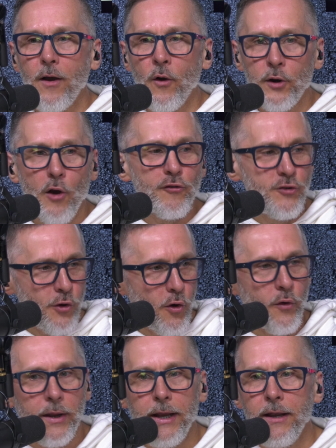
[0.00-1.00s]
on our
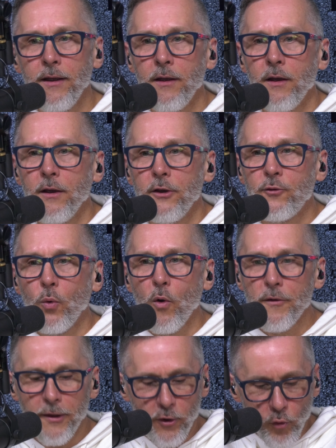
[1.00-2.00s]
journey
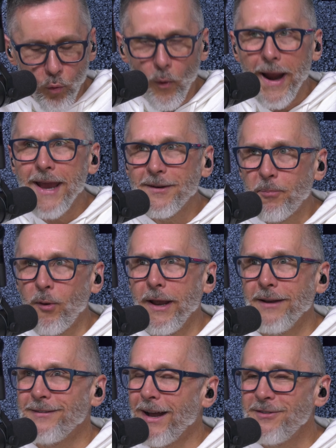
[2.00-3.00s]
toward the grand
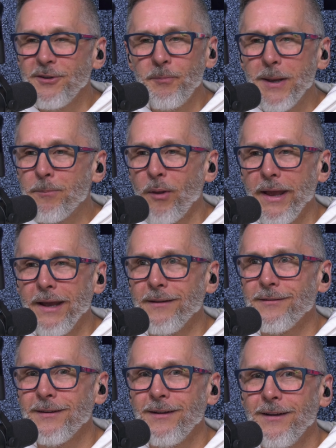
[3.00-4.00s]
plans, not just big plans,